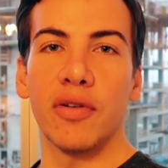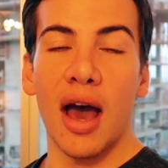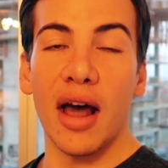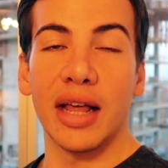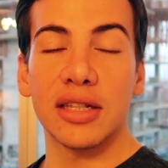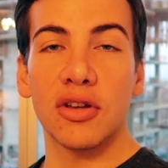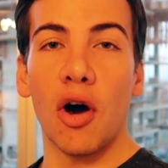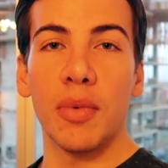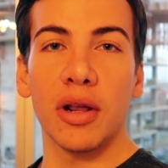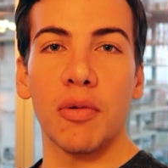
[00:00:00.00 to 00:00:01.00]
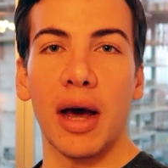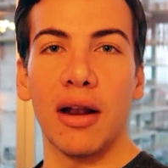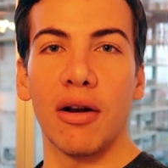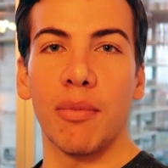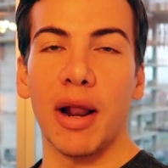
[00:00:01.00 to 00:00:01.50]
That's common in quite a
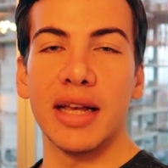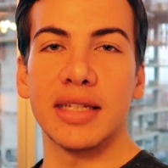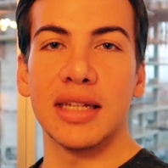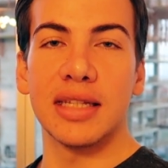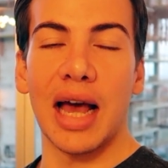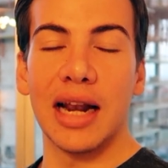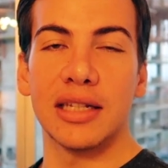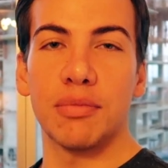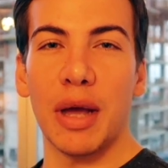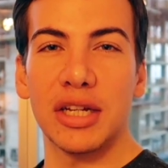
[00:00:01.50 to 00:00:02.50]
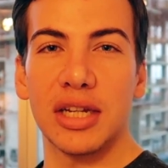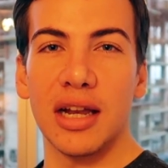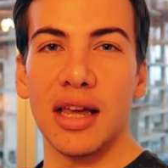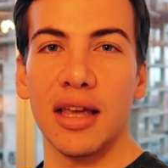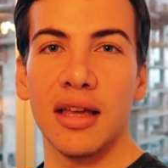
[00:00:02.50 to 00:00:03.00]
lot of places, and
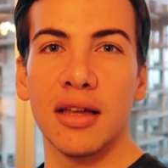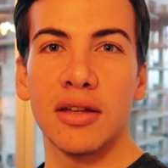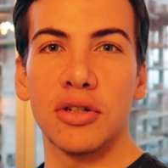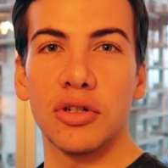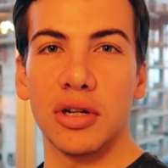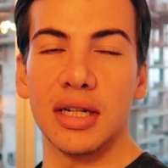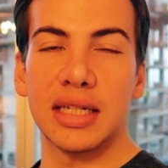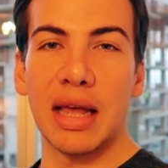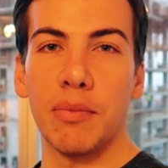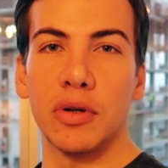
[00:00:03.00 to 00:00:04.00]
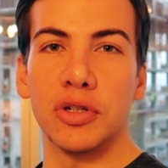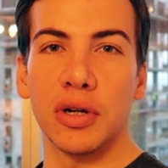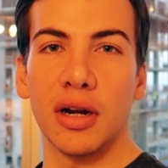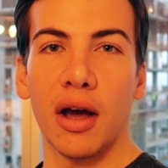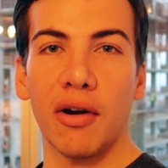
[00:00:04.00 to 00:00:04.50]
especially during December,
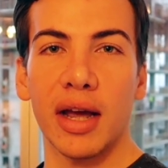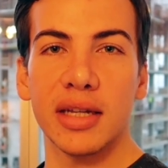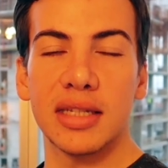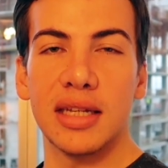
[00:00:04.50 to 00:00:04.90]
during Nutcracker